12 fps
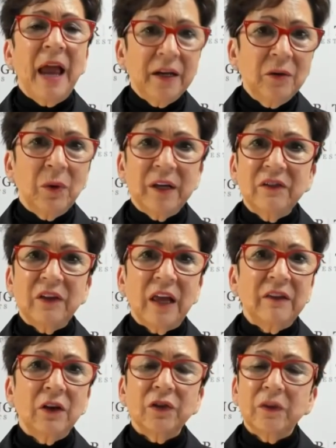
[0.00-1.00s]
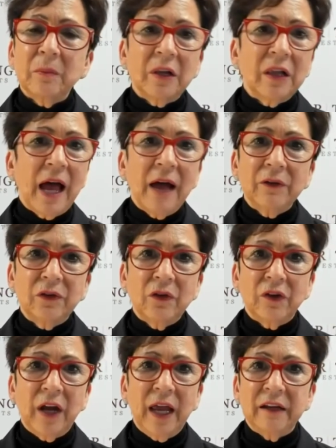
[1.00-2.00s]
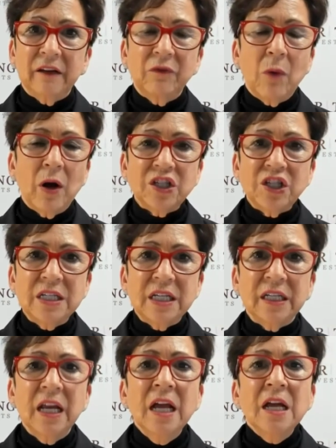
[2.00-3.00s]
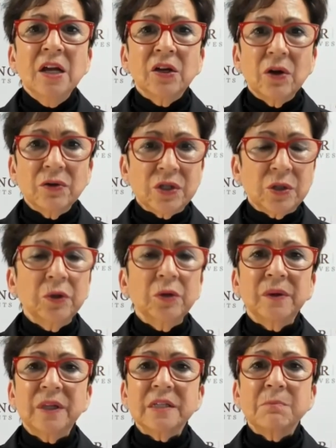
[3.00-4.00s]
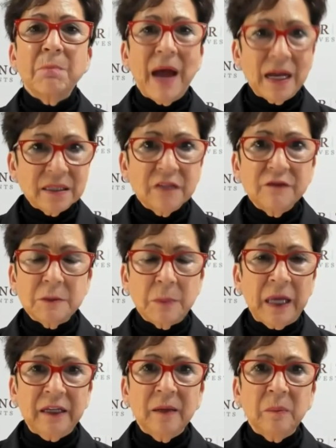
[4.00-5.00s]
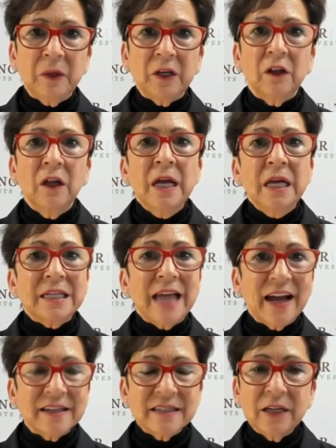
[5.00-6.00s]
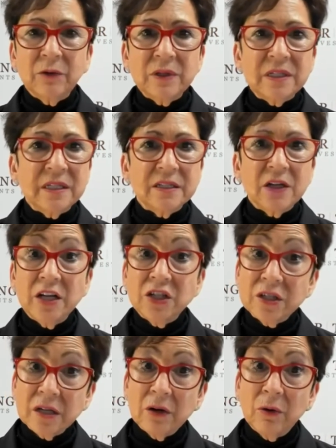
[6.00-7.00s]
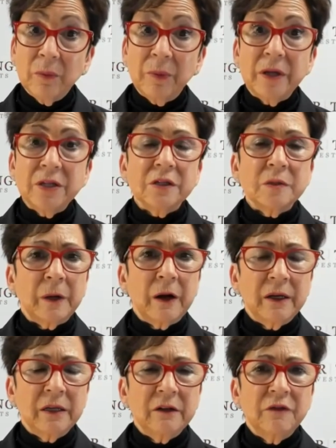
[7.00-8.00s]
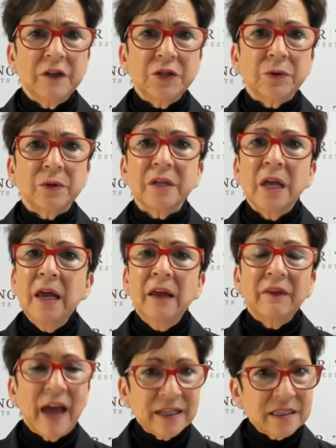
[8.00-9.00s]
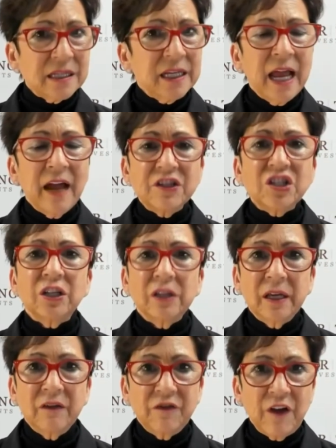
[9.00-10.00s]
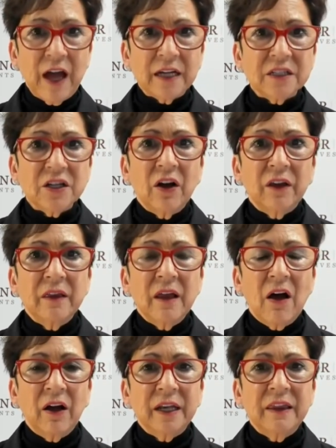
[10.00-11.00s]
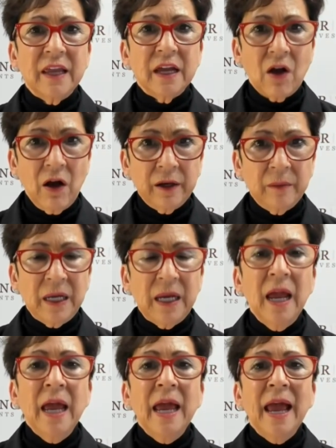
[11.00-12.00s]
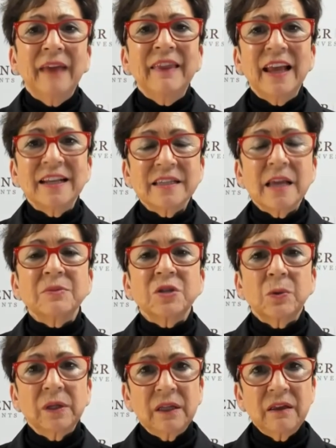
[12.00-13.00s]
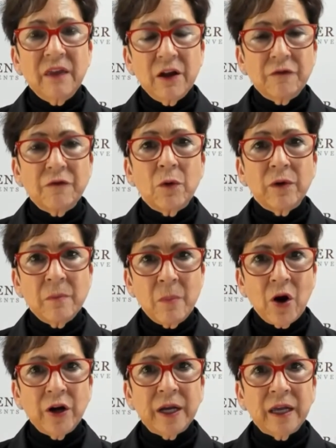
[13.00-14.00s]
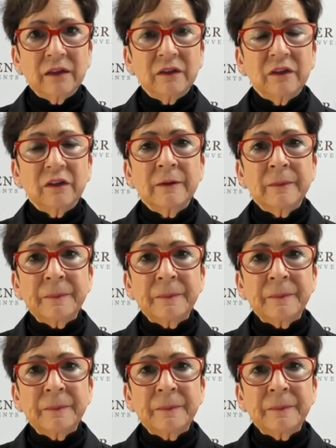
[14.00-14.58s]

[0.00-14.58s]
headwinds and there's some clouds overhead. If Washington goes through with this massive spending bill, tax increases, not just on corporations, but on individuals, that's going to have a chilling effect on, on the economy and then subsequently, therefore, the markets.